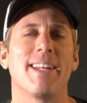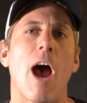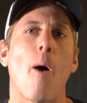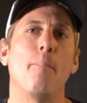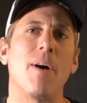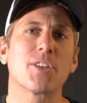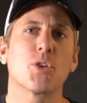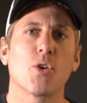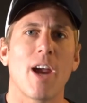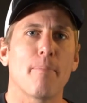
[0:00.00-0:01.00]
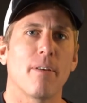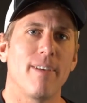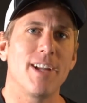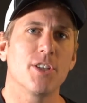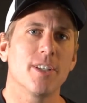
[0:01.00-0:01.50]
Now, muscle cramp
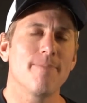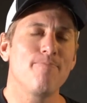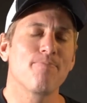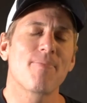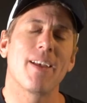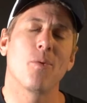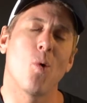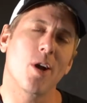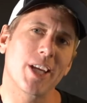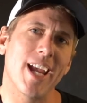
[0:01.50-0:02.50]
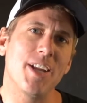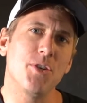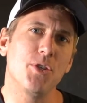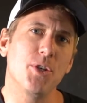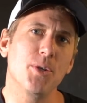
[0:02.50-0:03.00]
prevention, what can
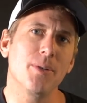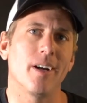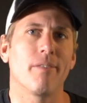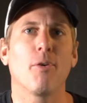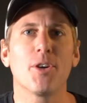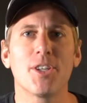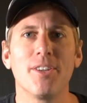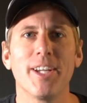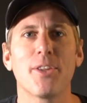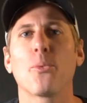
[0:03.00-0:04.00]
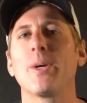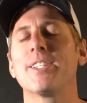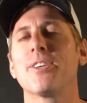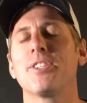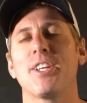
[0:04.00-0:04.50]
you do? Unfortunately, the
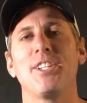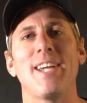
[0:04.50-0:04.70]
research has